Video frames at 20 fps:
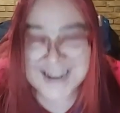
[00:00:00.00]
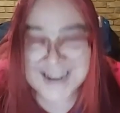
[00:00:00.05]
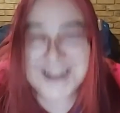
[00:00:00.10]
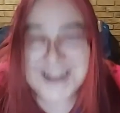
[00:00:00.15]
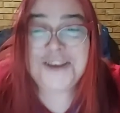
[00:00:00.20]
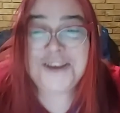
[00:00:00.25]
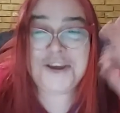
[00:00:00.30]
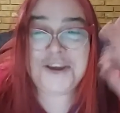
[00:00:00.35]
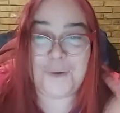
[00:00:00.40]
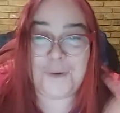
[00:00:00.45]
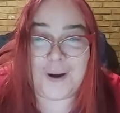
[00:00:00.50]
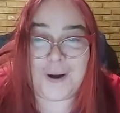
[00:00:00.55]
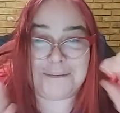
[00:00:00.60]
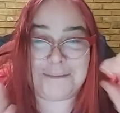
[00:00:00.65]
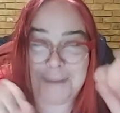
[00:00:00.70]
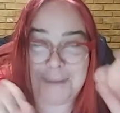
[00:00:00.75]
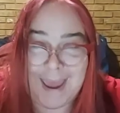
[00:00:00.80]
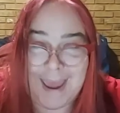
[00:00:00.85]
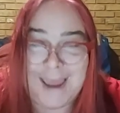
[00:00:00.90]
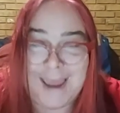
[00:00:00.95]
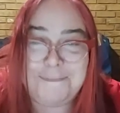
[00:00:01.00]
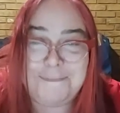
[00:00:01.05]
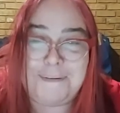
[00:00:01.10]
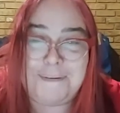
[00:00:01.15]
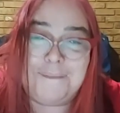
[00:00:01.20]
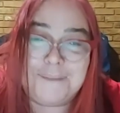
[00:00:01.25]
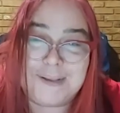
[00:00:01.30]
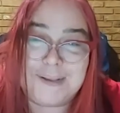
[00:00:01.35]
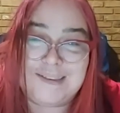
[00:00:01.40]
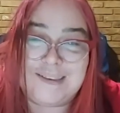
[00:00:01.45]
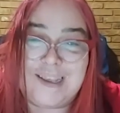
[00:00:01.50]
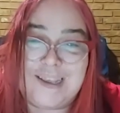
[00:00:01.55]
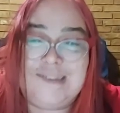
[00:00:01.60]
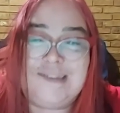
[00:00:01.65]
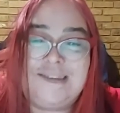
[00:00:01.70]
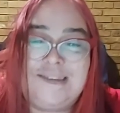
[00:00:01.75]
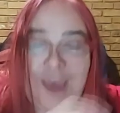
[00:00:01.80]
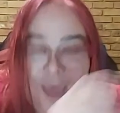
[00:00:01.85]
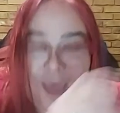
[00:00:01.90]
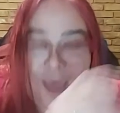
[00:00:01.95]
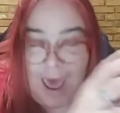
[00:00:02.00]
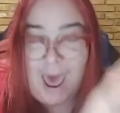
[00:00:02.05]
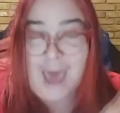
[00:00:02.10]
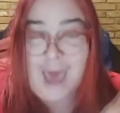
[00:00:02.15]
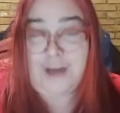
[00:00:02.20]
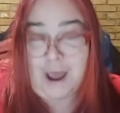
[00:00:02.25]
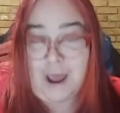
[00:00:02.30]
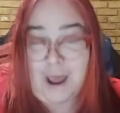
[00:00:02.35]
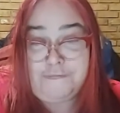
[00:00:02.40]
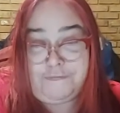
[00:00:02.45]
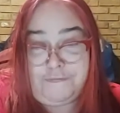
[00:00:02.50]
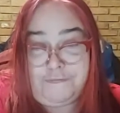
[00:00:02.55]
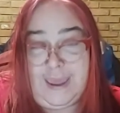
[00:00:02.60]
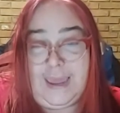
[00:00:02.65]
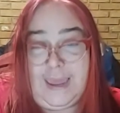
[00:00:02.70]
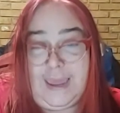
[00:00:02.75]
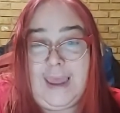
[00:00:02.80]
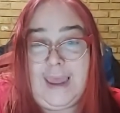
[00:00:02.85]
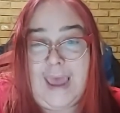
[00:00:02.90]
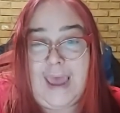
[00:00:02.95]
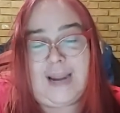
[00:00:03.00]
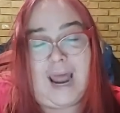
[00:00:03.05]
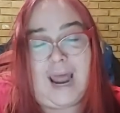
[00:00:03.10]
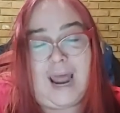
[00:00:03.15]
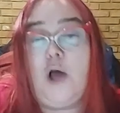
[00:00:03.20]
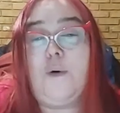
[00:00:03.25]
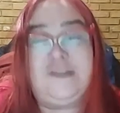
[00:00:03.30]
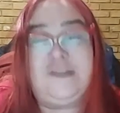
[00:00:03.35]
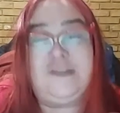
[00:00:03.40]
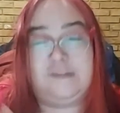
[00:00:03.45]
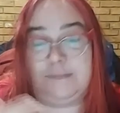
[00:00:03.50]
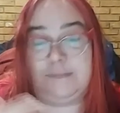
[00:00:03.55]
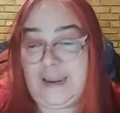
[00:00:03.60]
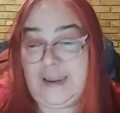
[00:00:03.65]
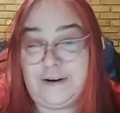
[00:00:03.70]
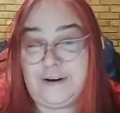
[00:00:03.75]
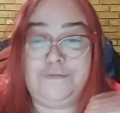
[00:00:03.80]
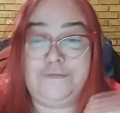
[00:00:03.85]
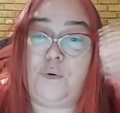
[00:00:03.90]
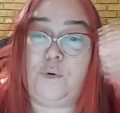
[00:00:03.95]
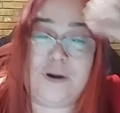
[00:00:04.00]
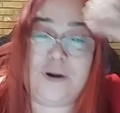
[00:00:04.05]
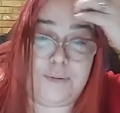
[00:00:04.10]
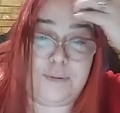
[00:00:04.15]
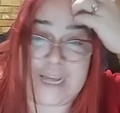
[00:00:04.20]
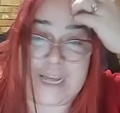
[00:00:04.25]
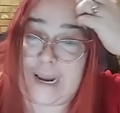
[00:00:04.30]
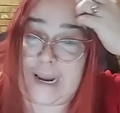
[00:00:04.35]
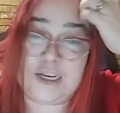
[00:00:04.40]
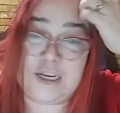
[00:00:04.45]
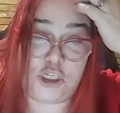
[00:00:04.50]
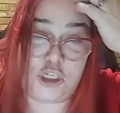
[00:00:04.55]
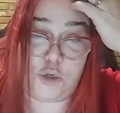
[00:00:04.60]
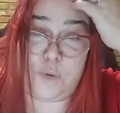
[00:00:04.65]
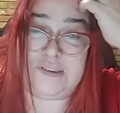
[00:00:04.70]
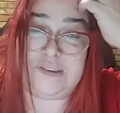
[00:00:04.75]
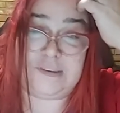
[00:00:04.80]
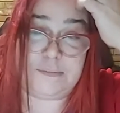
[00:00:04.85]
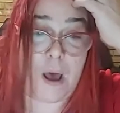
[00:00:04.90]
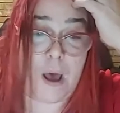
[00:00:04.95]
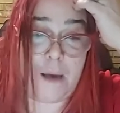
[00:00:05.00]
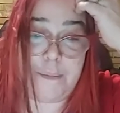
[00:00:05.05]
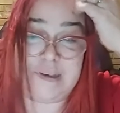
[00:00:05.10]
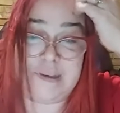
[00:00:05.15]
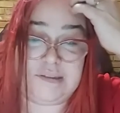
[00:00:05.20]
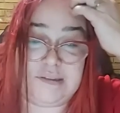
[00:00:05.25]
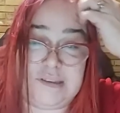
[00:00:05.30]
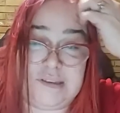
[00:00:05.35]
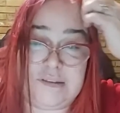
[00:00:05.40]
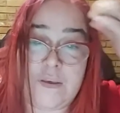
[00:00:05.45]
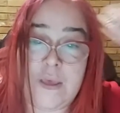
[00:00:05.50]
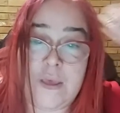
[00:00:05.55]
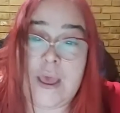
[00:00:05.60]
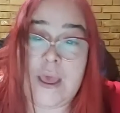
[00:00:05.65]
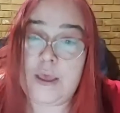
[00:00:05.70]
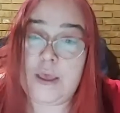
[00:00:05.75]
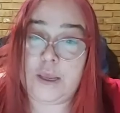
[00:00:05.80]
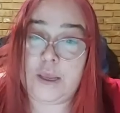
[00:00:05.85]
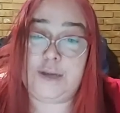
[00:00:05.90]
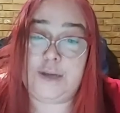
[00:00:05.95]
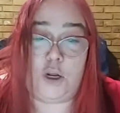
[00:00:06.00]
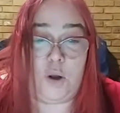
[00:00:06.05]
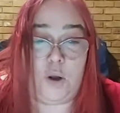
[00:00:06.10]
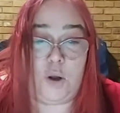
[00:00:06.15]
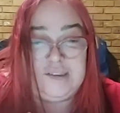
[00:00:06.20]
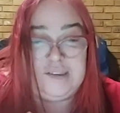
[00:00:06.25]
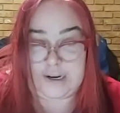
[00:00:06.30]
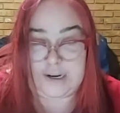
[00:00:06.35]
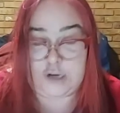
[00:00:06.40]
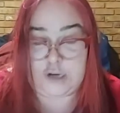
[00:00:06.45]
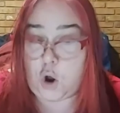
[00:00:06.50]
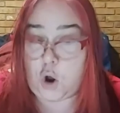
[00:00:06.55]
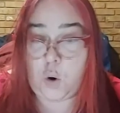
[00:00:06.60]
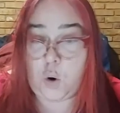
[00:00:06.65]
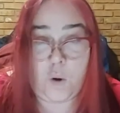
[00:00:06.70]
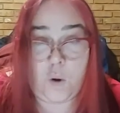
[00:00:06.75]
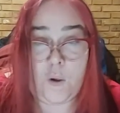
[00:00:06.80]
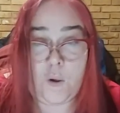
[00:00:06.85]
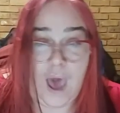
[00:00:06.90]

You want to pay a publicist a, a, fee, and I always make it affordable, like I do with small business, you know, because I know